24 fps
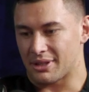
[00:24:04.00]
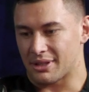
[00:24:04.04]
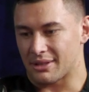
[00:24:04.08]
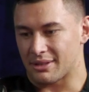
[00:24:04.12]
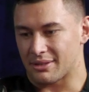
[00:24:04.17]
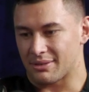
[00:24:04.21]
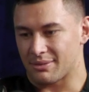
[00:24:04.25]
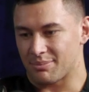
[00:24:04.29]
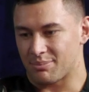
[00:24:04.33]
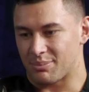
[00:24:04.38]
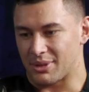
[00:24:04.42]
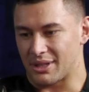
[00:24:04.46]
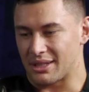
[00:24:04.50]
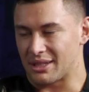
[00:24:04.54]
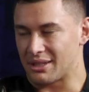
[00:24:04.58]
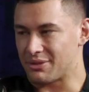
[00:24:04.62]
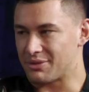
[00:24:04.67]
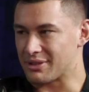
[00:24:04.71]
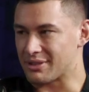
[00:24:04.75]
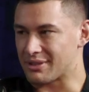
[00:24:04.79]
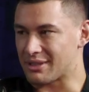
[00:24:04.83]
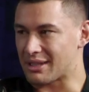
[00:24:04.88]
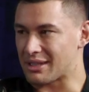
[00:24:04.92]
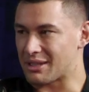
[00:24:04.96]
I think
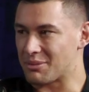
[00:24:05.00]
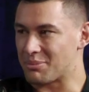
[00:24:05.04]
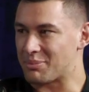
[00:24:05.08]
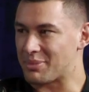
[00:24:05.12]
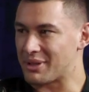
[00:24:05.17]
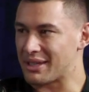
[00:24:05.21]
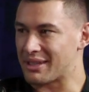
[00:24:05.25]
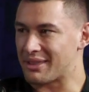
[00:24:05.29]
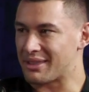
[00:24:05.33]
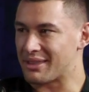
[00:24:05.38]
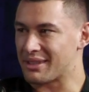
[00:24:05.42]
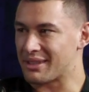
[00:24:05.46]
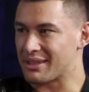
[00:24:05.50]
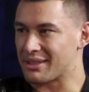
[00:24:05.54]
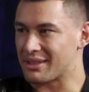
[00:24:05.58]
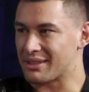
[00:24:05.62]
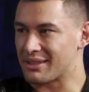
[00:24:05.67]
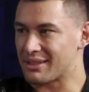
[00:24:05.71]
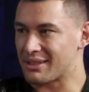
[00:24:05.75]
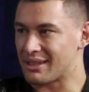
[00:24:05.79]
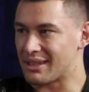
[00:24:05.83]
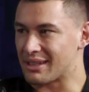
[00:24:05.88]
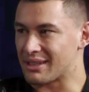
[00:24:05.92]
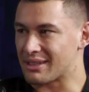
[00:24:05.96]
belief is like a big
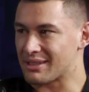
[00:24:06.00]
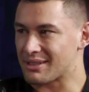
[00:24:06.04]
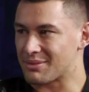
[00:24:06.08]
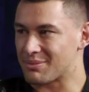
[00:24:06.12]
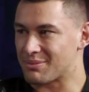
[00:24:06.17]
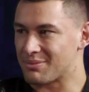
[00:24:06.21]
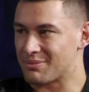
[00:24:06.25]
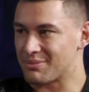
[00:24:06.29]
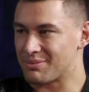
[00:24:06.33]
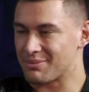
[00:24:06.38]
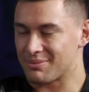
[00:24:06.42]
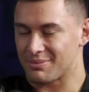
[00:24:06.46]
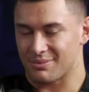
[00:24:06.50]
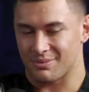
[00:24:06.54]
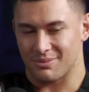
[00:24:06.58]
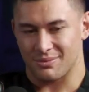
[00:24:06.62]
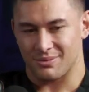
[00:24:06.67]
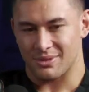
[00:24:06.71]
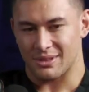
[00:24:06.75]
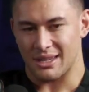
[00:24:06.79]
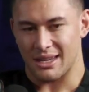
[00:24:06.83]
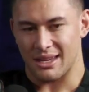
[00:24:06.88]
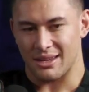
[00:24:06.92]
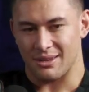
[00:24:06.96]
thing, like
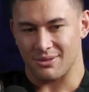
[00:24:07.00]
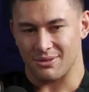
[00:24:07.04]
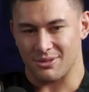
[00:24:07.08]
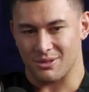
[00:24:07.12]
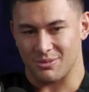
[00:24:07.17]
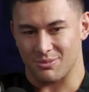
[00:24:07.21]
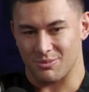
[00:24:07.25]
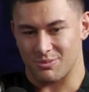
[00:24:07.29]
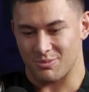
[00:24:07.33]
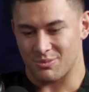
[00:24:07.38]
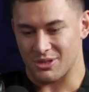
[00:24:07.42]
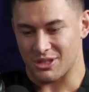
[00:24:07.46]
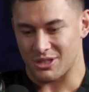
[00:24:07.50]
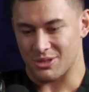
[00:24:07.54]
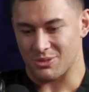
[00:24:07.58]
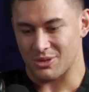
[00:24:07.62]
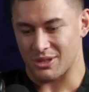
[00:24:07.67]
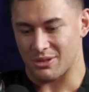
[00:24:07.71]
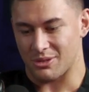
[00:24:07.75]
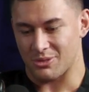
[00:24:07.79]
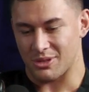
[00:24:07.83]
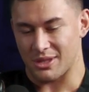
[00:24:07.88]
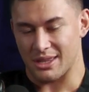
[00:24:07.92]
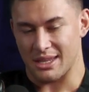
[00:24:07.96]
that,
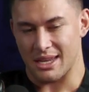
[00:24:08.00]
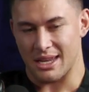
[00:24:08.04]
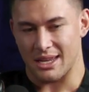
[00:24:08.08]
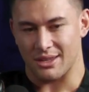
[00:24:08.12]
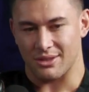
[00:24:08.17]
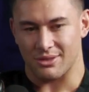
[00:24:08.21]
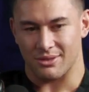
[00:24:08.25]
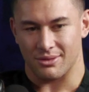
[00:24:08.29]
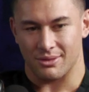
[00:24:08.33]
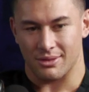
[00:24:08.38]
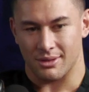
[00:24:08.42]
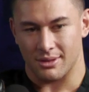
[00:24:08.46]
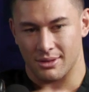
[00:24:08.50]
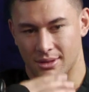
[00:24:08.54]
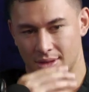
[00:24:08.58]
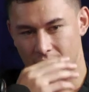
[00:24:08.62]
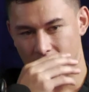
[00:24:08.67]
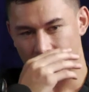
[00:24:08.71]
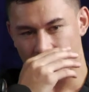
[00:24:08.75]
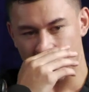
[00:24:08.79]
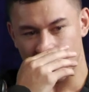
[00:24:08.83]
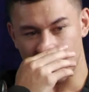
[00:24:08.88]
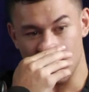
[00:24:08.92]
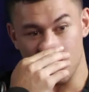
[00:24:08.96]
especially when I won that
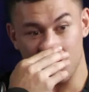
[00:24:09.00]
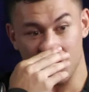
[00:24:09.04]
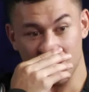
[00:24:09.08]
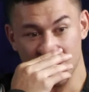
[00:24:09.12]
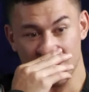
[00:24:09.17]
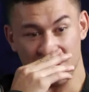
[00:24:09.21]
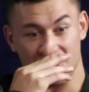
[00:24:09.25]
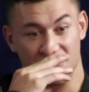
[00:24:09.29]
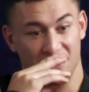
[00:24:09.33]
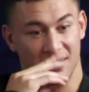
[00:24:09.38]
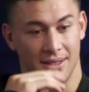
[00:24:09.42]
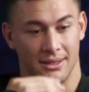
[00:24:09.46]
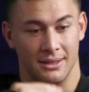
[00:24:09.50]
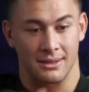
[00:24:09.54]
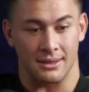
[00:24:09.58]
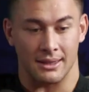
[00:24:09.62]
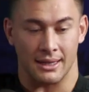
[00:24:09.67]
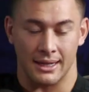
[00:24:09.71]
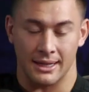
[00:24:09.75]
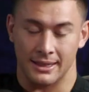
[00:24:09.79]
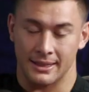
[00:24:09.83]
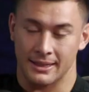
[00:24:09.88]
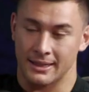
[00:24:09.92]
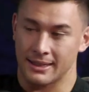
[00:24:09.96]
championship
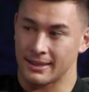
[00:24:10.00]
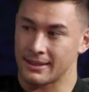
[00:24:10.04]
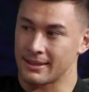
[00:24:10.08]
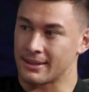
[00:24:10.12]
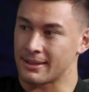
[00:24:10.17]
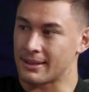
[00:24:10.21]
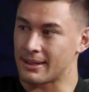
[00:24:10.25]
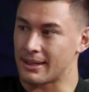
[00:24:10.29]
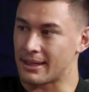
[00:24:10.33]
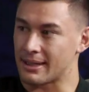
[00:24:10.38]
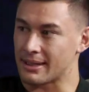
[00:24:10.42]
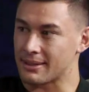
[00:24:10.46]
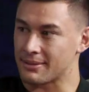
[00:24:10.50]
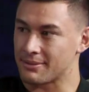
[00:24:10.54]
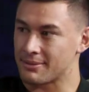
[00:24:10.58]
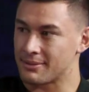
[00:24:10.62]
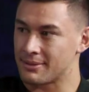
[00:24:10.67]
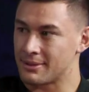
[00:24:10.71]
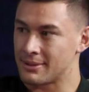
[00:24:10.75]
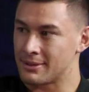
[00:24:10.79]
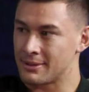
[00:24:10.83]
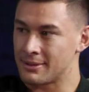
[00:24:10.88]
in 18, like,